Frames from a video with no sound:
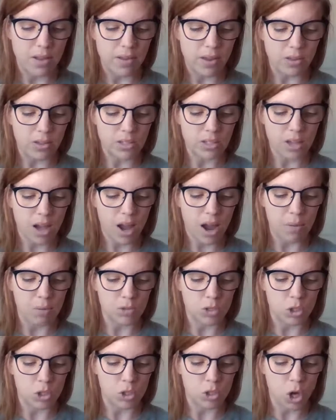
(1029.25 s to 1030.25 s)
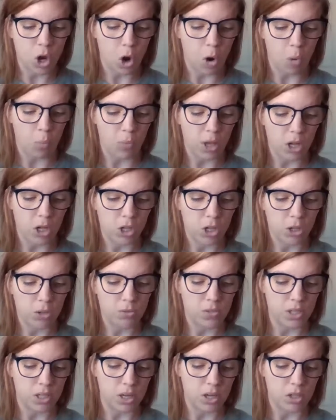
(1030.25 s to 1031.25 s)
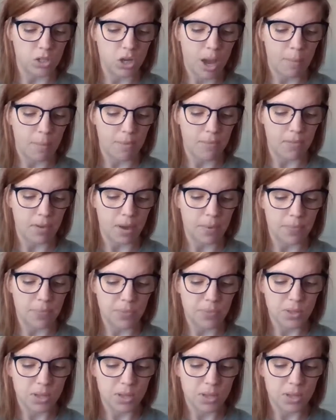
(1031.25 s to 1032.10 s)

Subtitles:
and the sky was a dome that closed in on top of it.